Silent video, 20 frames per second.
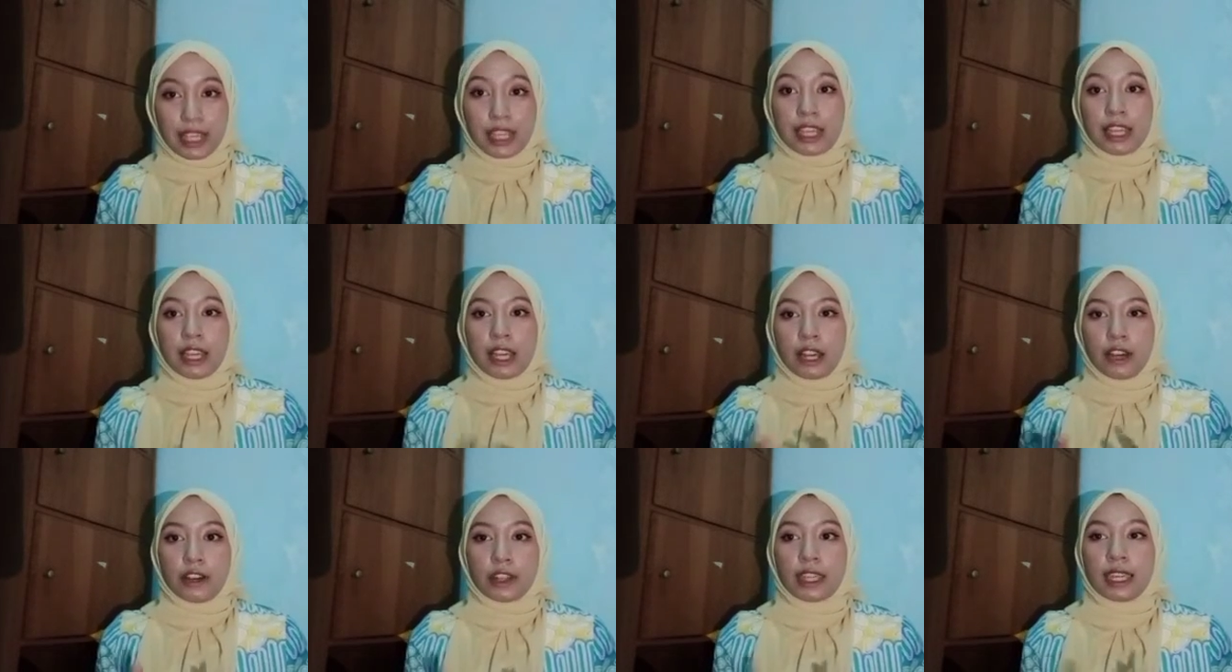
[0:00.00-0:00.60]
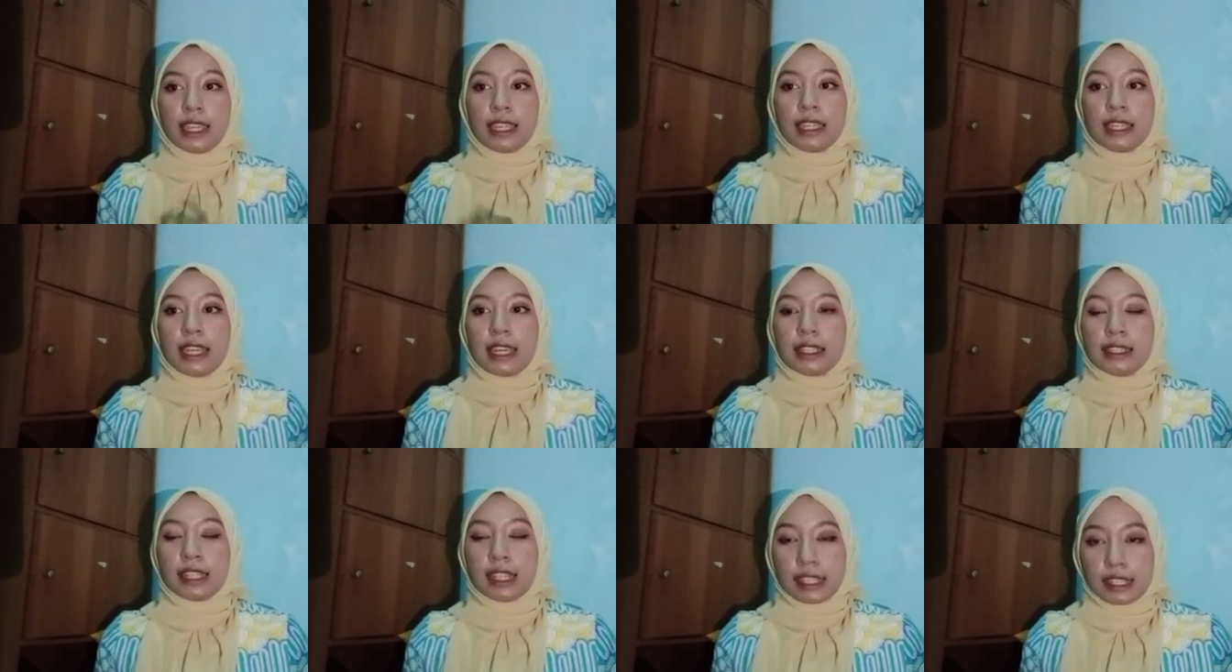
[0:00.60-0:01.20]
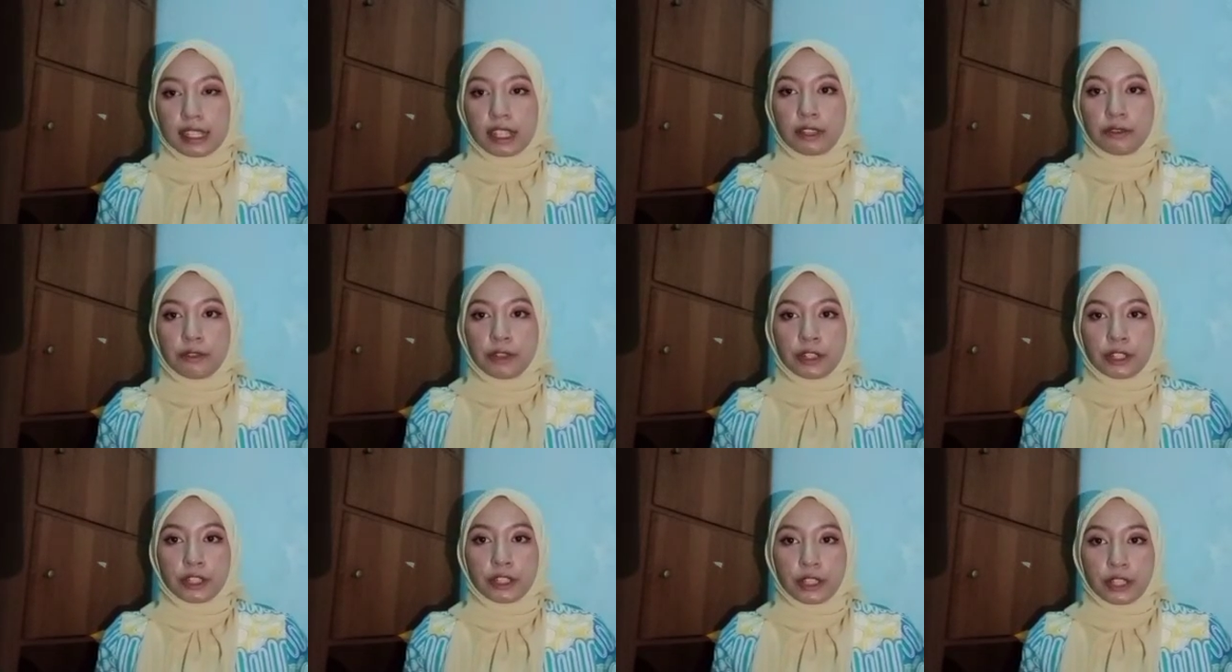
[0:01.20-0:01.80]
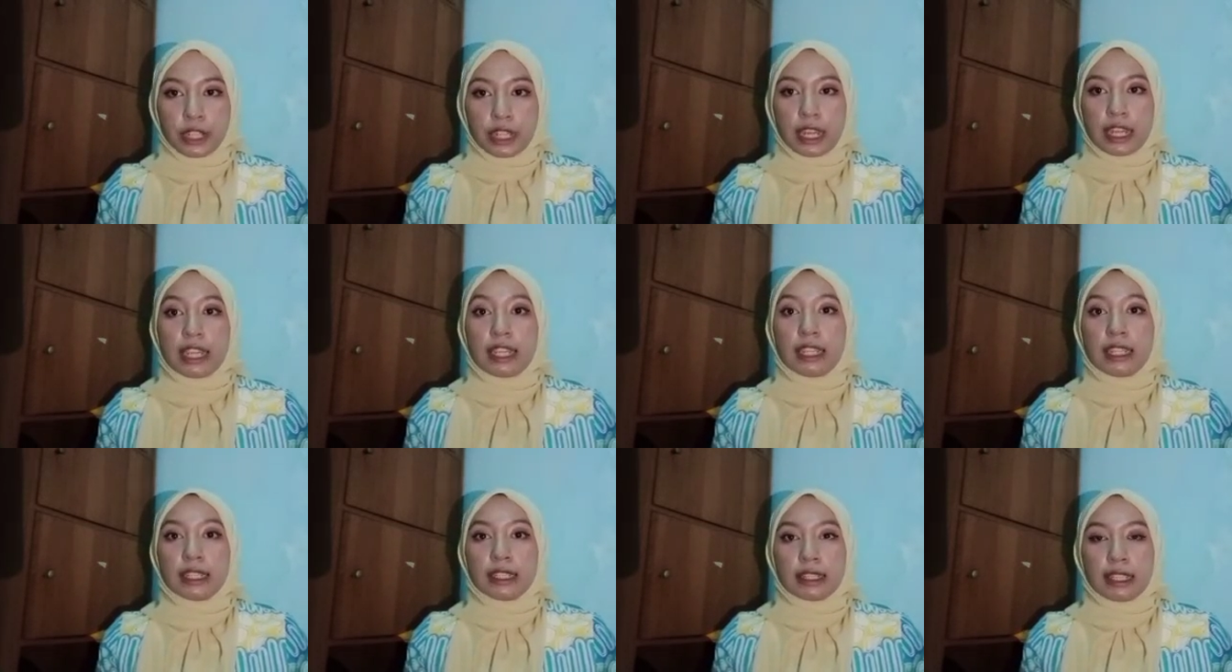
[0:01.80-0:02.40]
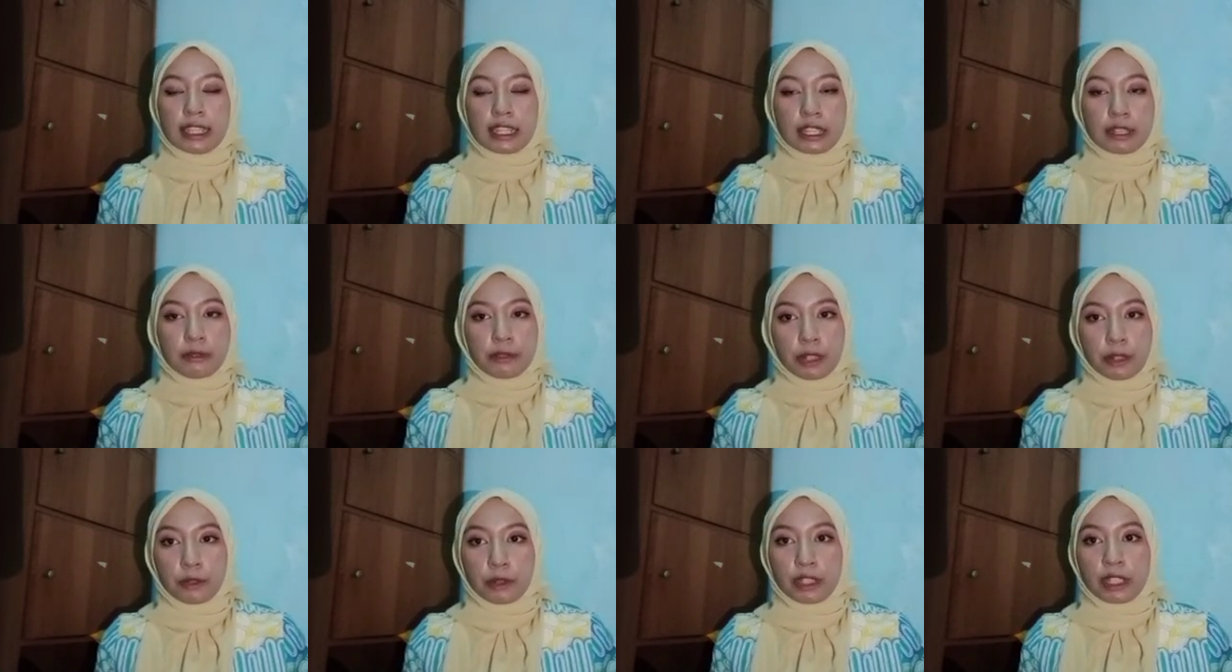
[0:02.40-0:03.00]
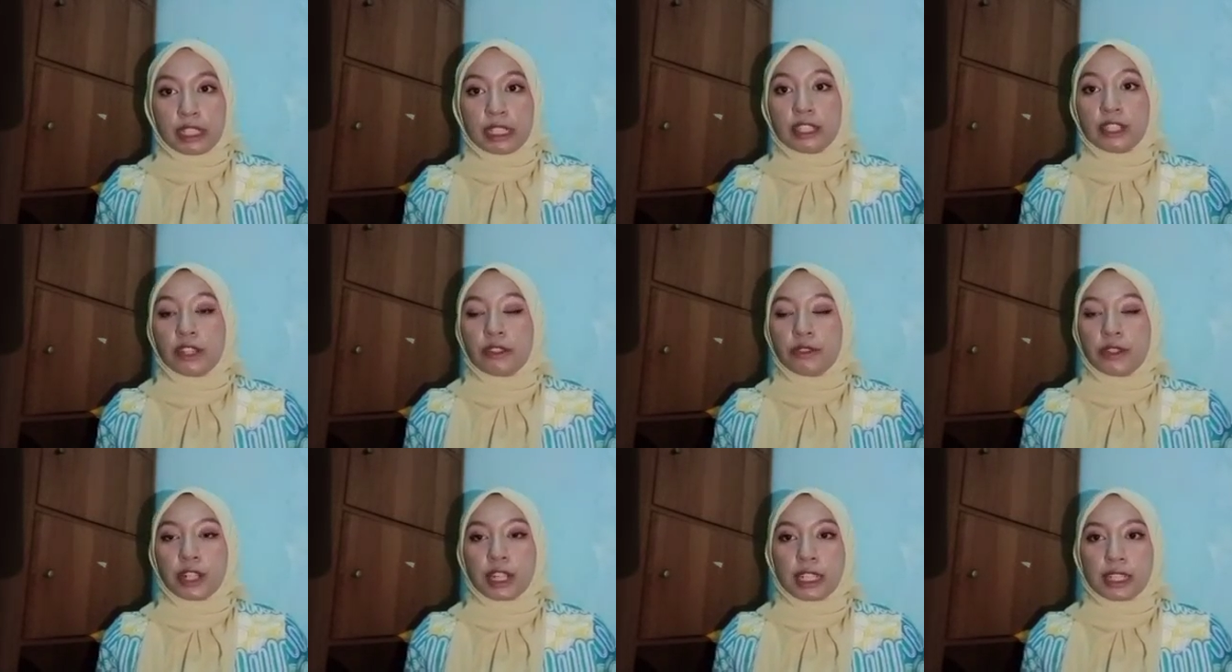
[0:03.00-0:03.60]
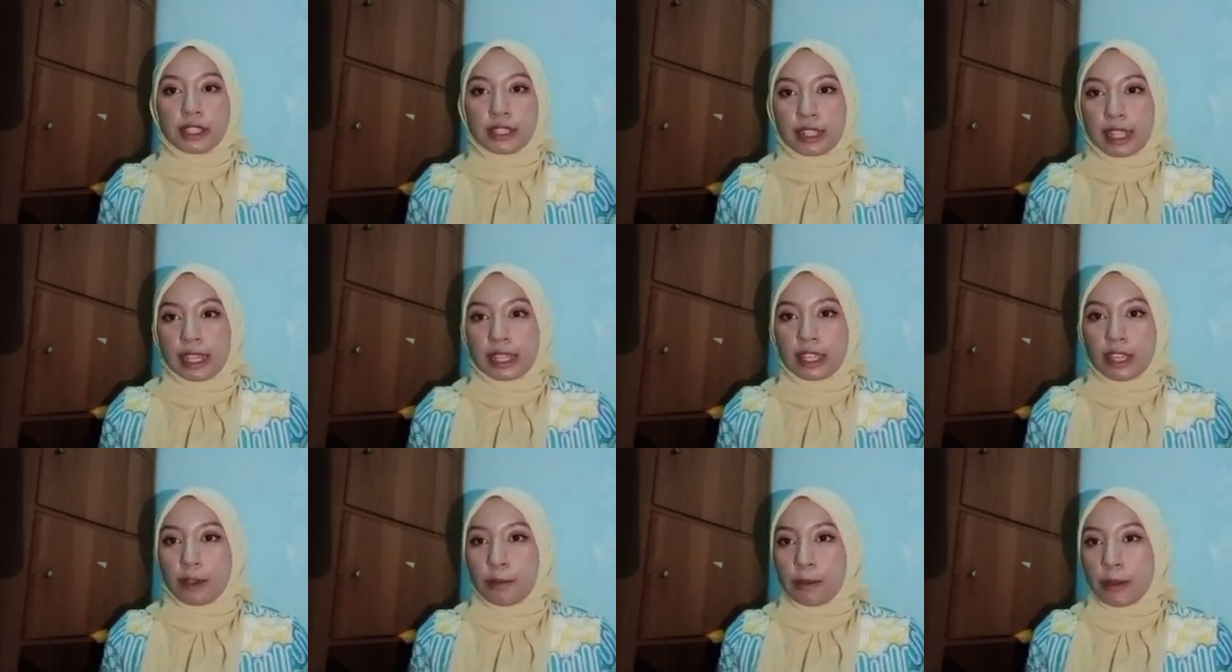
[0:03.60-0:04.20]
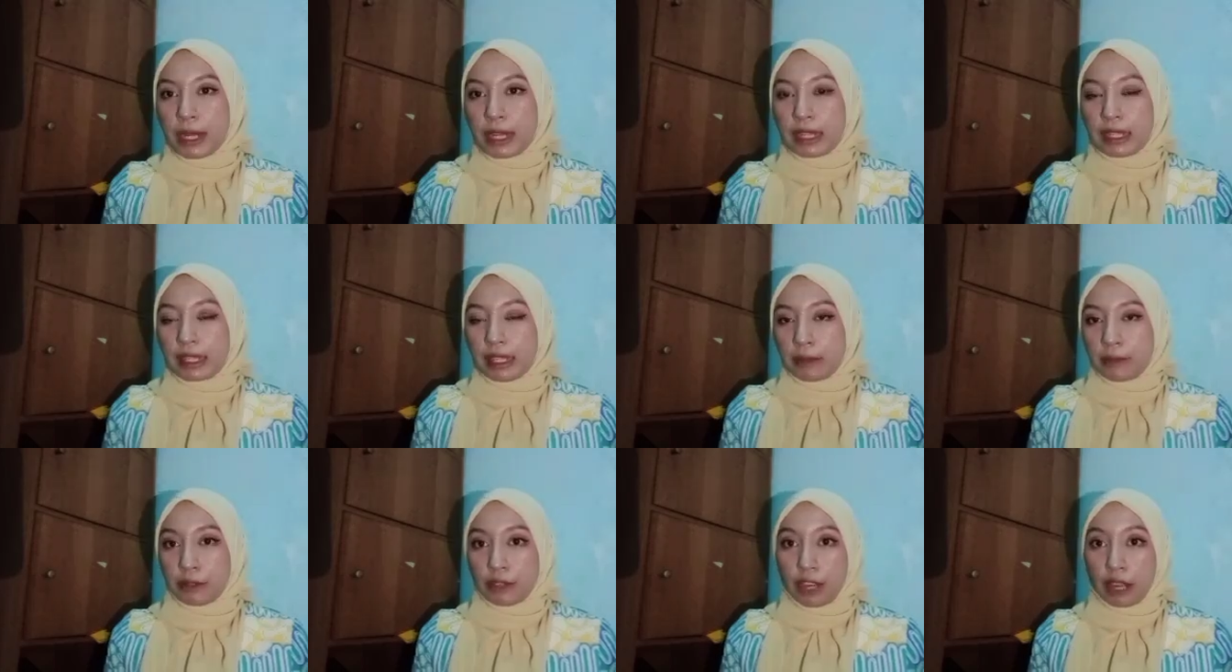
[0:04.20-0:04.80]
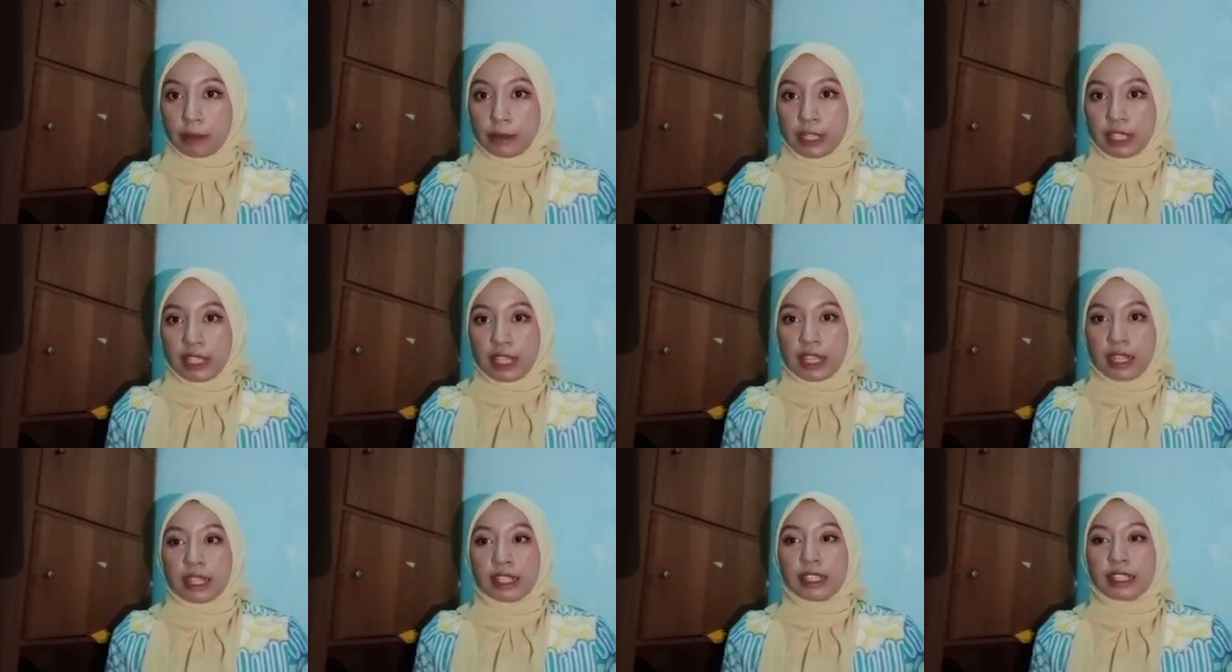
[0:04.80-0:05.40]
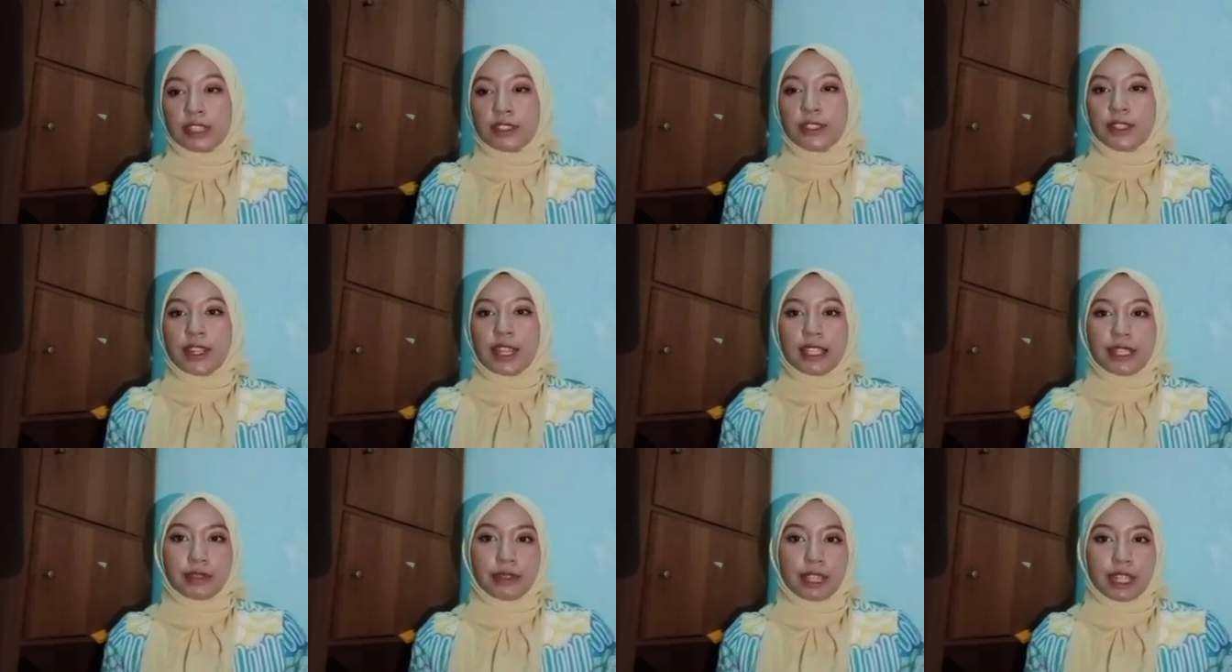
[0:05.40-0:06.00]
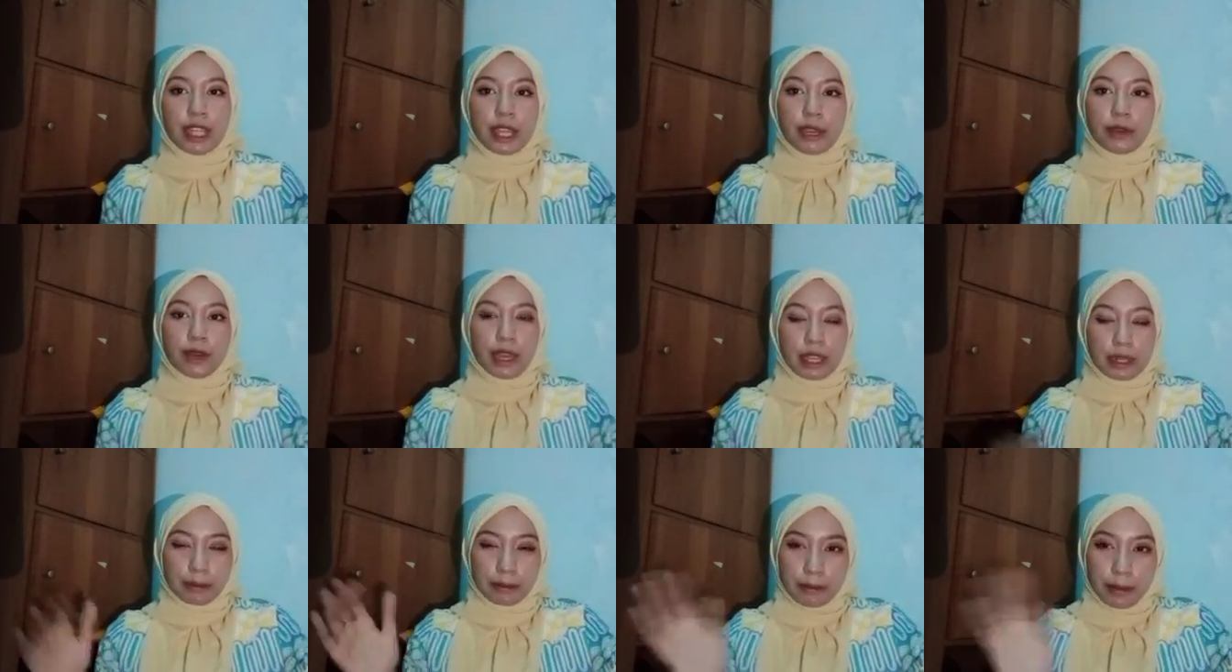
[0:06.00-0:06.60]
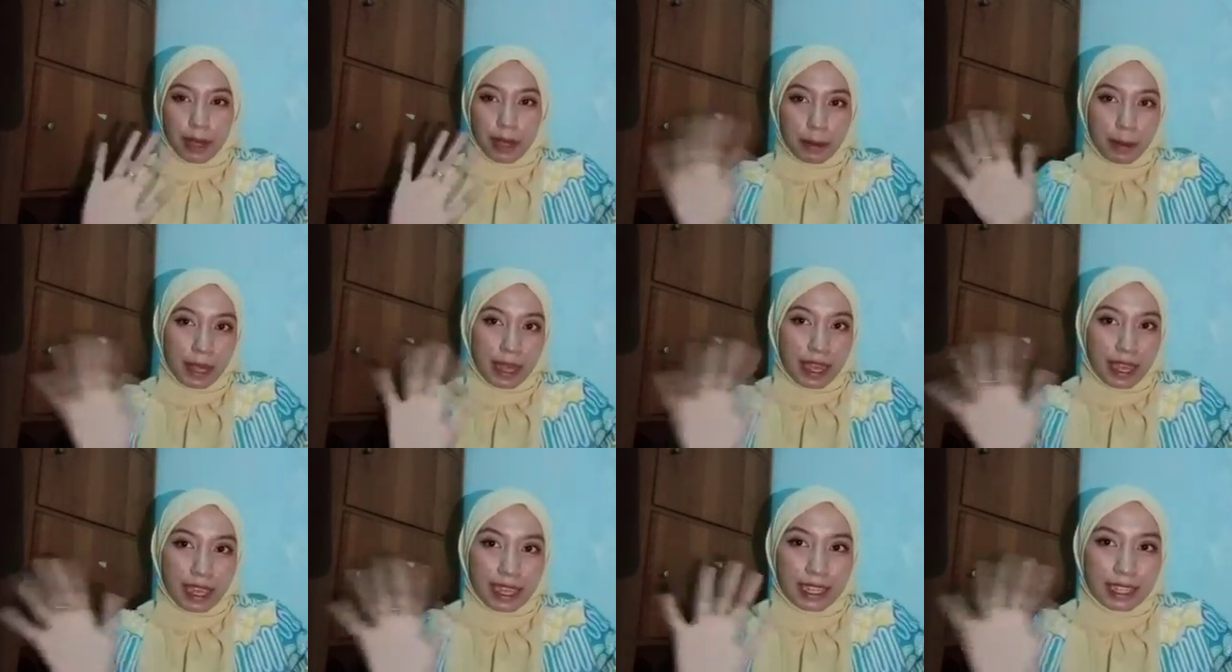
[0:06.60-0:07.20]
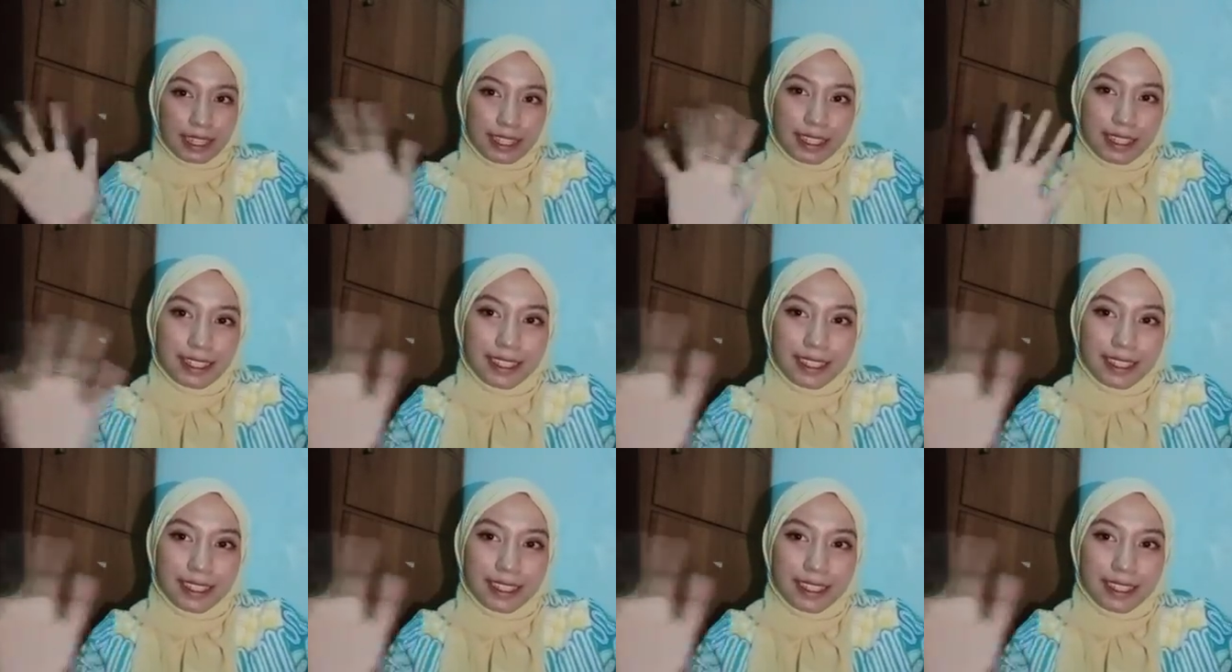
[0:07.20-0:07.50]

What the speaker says: Okay, that's all for today. Thanks for watching. Don't forget to like, comment, and subscribe this channel. See you in the next video, and bye bye.